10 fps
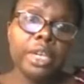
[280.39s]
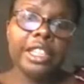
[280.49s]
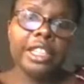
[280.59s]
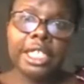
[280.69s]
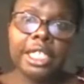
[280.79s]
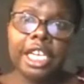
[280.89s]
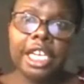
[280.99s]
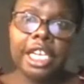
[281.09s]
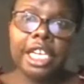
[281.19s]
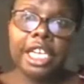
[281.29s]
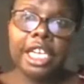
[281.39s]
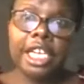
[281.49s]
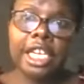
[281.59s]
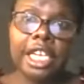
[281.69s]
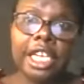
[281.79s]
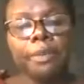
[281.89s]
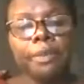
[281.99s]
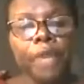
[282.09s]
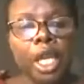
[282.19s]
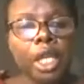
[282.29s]
At that time, that is in
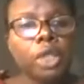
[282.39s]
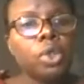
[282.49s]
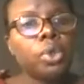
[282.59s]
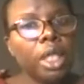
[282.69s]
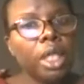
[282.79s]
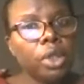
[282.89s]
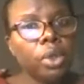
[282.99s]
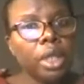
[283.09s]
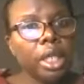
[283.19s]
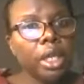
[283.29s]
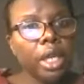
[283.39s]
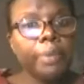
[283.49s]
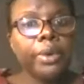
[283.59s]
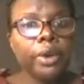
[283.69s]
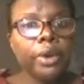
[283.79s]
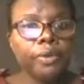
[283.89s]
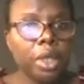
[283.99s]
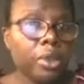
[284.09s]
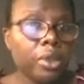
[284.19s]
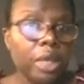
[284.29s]
2020, April of
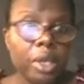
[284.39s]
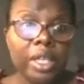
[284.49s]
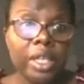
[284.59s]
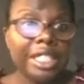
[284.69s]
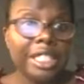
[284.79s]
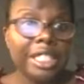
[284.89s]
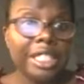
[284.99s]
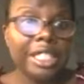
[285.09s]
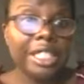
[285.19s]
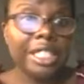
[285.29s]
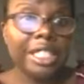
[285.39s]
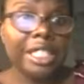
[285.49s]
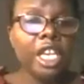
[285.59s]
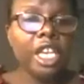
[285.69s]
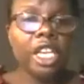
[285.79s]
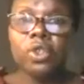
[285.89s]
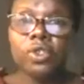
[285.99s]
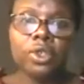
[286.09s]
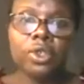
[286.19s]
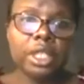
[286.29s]
2020, we did not have any good
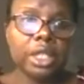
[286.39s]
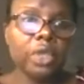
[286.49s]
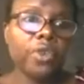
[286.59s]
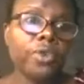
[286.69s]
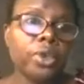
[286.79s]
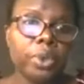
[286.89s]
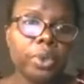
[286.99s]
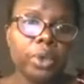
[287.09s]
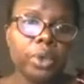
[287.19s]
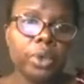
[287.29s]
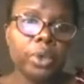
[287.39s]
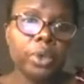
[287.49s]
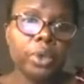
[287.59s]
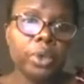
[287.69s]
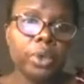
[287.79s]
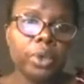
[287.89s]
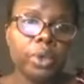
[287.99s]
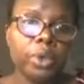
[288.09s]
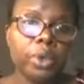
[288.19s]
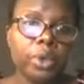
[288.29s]
studies. Of course, we couldn't have them
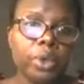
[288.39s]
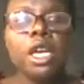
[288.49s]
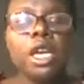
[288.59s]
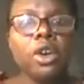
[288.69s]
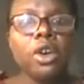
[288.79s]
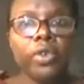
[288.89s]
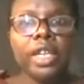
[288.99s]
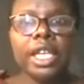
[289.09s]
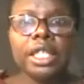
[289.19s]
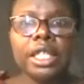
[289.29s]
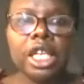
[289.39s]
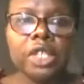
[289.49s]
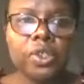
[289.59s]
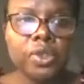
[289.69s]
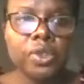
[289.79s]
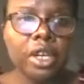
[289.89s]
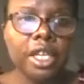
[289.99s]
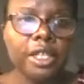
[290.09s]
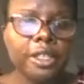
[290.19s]
because COVID-19 had just started.